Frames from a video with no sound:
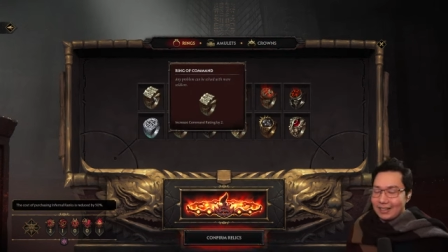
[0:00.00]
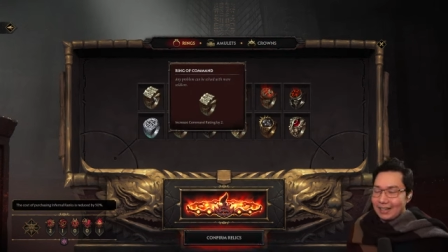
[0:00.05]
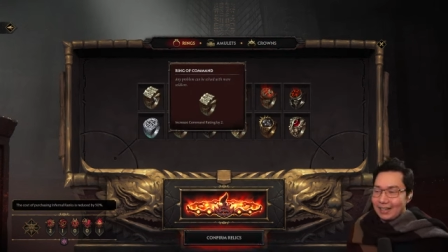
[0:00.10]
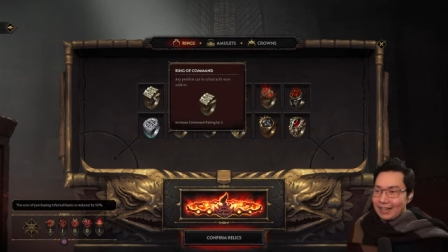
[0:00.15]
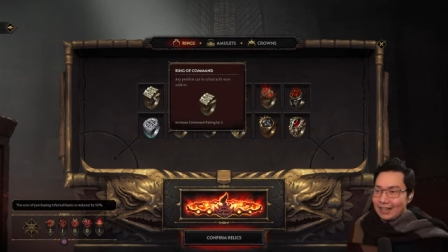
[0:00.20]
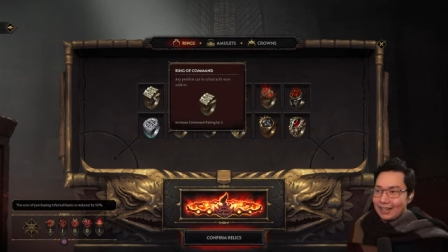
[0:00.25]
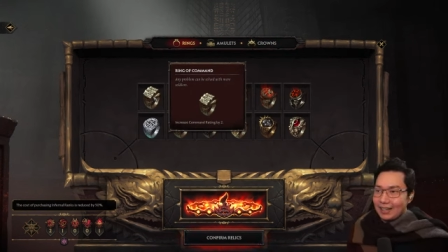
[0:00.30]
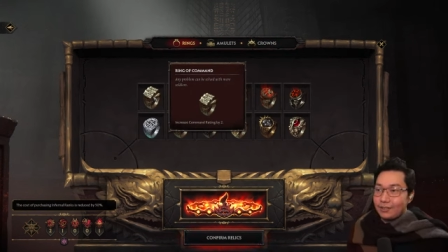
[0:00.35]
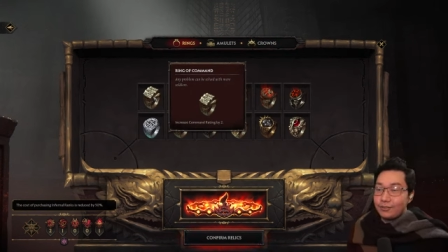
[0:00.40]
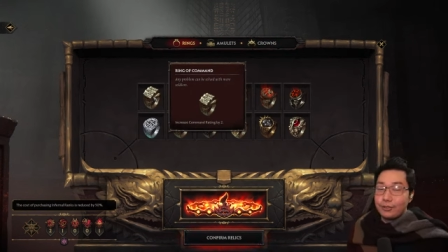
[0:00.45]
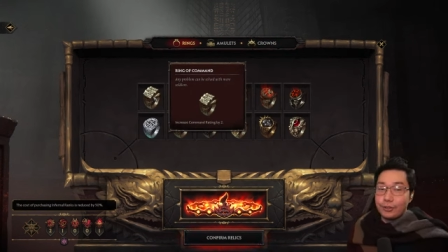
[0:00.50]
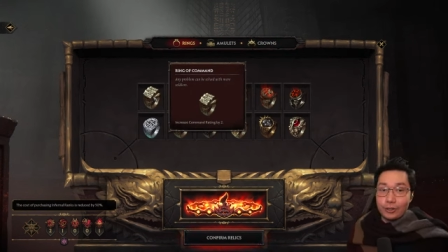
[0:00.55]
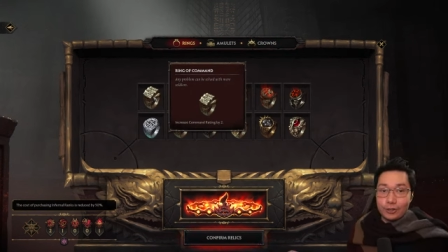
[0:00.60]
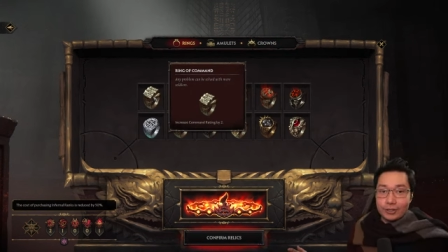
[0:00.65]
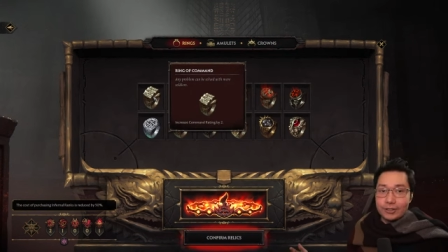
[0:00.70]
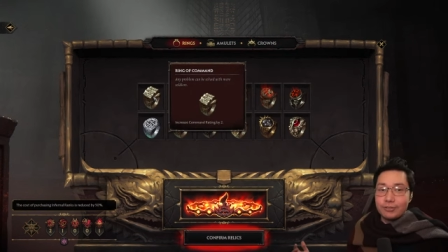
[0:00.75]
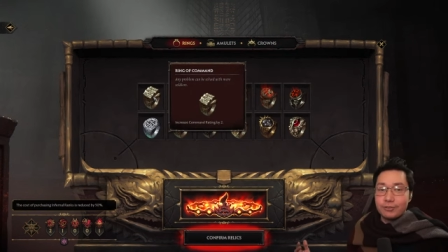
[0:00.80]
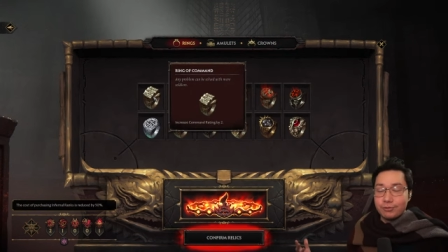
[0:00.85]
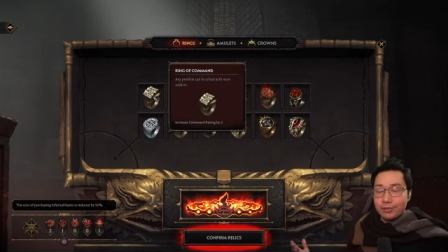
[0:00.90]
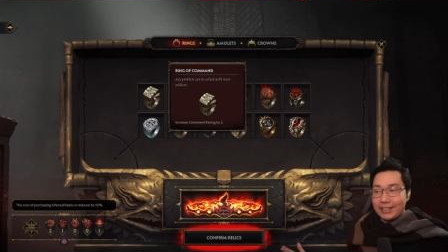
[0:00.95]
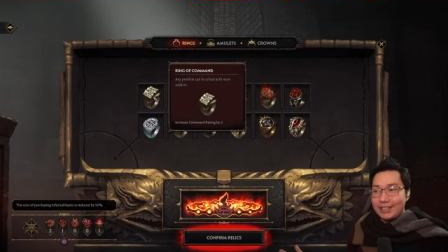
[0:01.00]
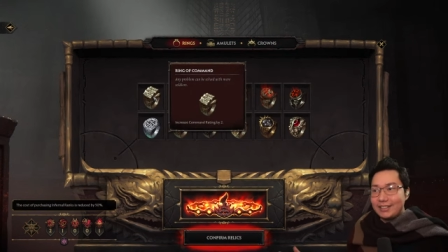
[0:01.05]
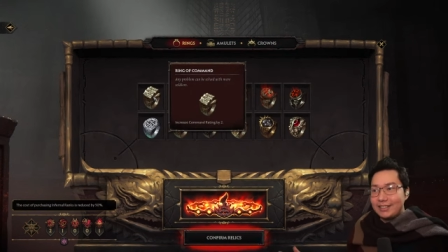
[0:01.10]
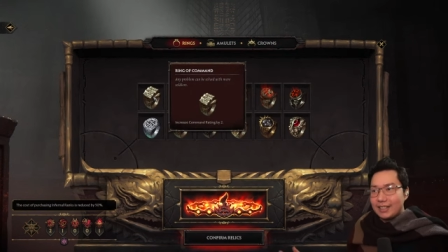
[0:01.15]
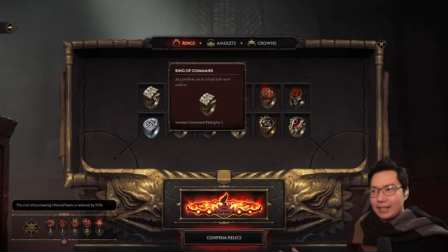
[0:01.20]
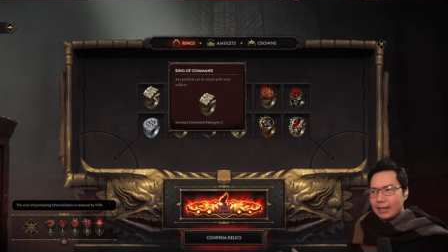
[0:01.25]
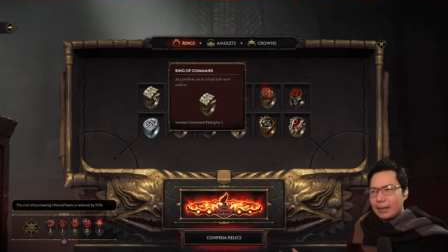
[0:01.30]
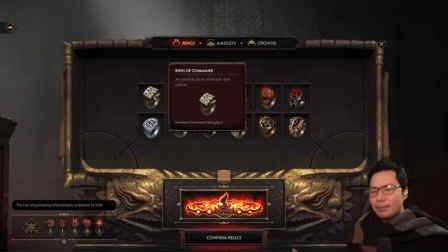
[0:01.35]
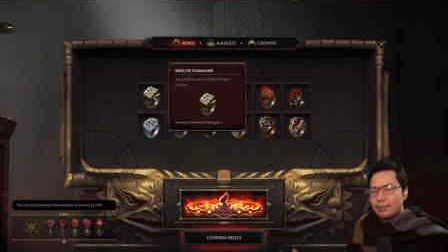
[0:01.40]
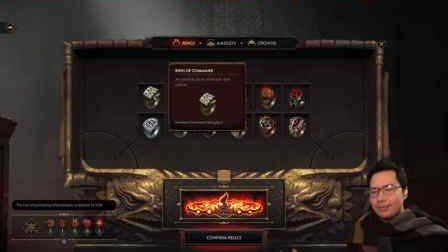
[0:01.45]
Uh, of course, rings
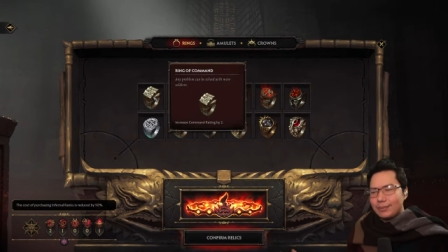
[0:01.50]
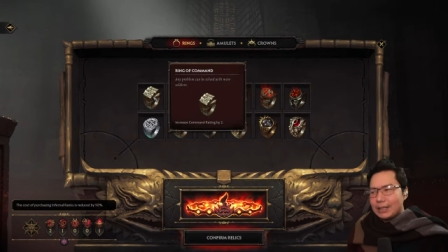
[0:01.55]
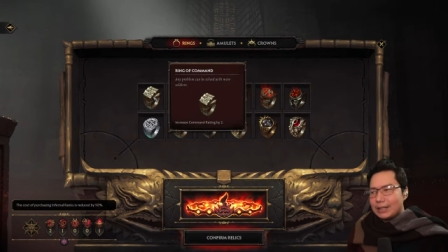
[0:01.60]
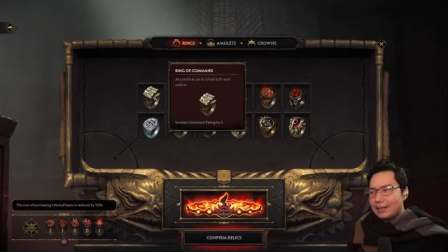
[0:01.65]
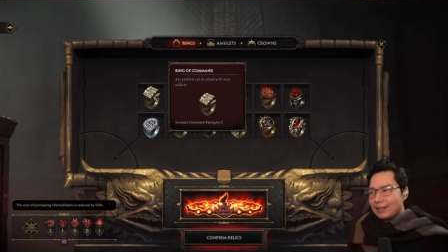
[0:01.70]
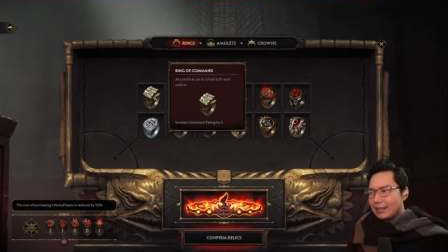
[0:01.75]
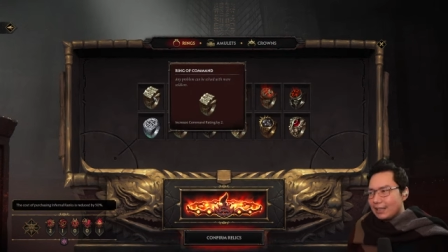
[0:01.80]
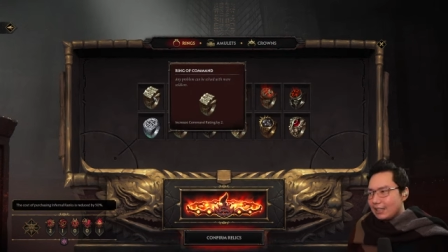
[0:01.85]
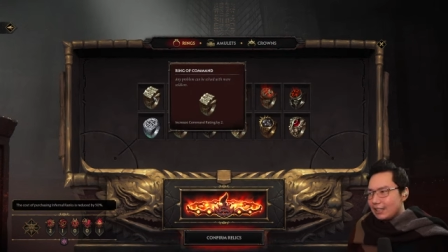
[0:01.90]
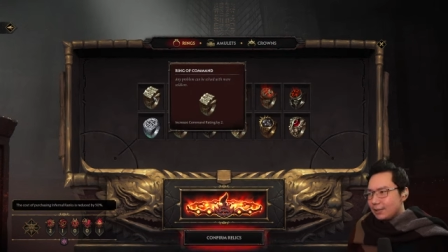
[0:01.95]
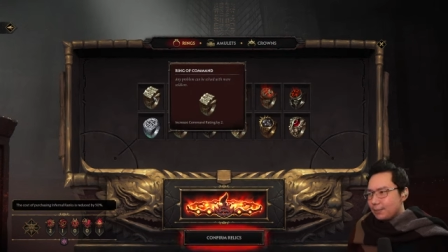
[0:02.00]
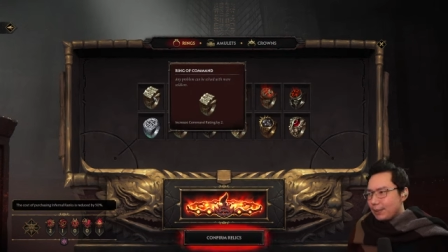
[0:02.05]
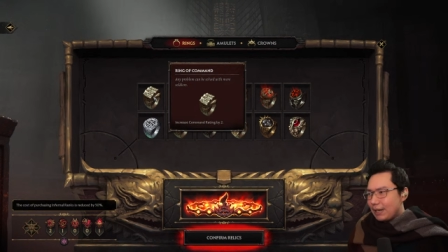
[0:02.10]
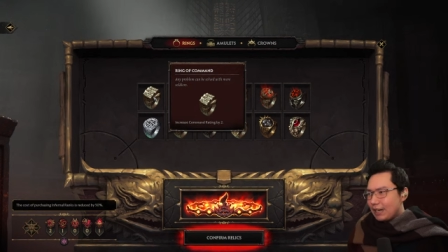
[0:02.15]
are least